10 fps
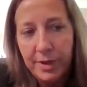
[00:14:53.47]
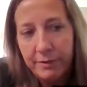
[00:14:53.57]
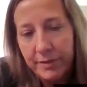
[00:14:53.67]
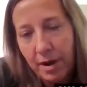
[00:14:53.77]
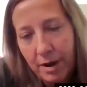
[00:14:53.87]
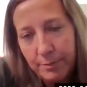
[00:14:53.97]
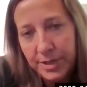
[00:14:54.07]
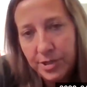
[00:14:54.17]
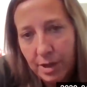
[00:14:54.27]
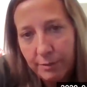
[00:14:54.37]
of the
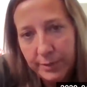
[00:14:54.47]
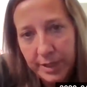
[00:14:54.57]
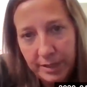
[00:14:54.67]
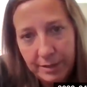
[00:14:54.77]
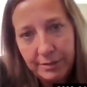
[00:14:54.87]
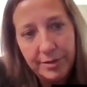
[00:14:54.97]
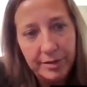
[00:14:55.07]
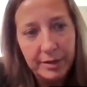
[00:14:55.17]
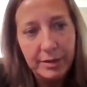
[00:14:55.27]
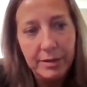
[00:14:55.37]
Amish coming
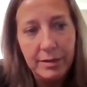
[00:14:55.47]
to